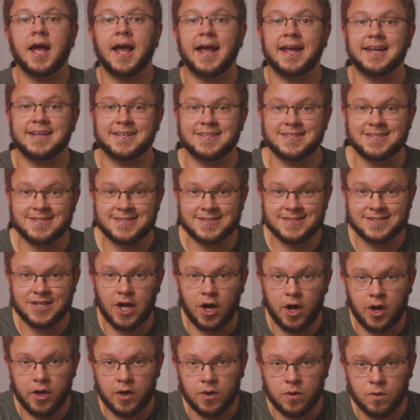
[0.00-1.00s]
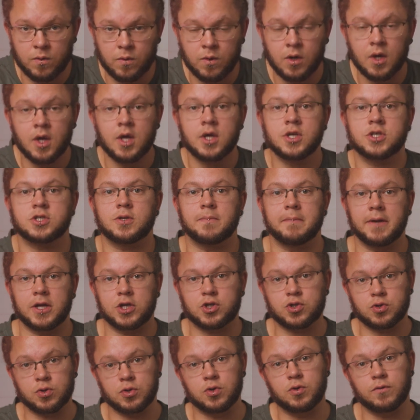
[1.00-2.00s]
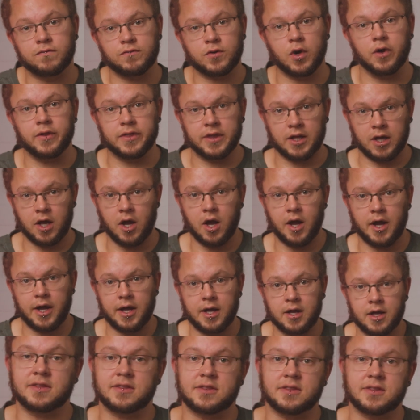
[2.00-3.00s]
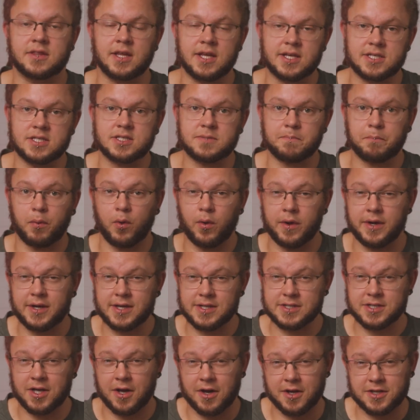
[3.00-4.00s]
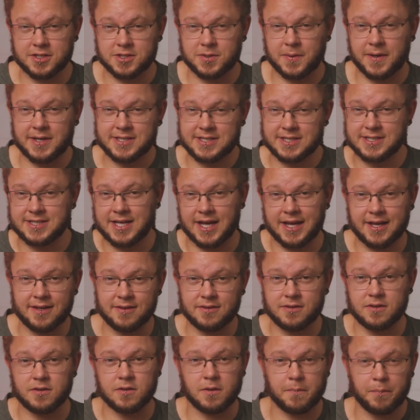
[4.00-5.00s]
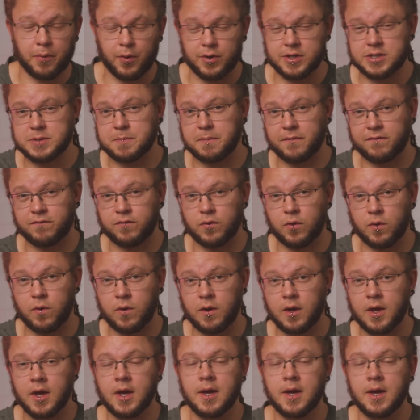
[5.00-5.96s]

a style, so make sure you've got the guy. This point is harder to ascertain than the points before,